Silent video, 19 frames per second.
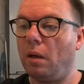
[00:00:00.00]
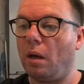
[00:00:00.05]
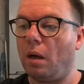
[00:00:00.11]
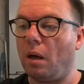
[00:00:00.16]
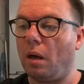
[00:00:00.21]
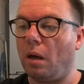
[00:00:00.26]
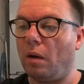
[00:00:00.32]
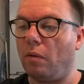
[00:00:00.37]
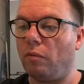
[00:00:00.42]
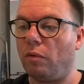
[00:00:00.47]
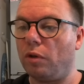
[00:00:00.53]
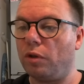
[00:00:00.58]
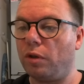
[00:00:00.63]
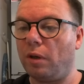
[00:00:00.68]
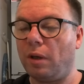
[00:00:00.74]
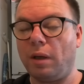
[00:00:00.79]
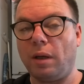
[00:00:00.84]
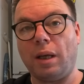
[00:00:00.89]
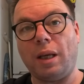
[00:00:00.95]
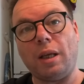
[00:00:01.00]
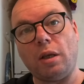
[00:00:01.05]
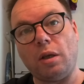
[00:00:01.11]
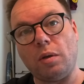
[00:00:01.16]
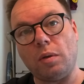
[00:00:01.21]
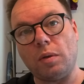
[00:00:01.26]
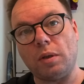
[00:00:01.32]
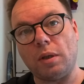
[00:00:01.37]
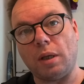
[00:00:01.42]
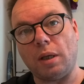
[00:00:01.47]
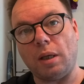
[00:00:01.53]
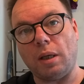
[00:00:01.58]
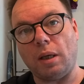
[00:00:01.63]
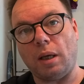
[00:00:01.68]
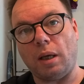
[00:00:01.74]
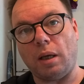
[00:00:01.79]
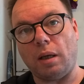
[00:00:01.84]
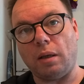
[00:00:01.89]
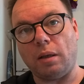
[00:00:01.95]
Rodger
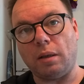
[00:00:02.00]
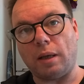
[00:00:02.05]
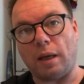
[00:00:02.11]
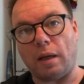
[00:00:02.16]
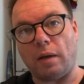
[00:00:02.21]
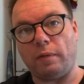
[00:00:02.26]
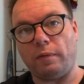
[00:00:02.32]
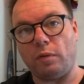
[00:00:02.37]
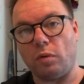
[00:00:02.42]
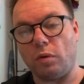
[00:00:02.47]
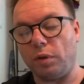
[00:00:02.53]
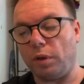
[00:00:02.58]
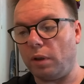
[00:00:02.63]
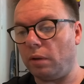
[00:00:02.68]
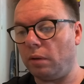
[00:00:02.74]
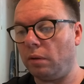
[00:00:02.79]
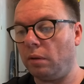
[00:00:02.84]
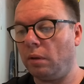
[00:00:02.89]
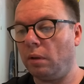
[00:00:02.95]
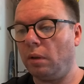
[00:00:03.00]
EUC in California.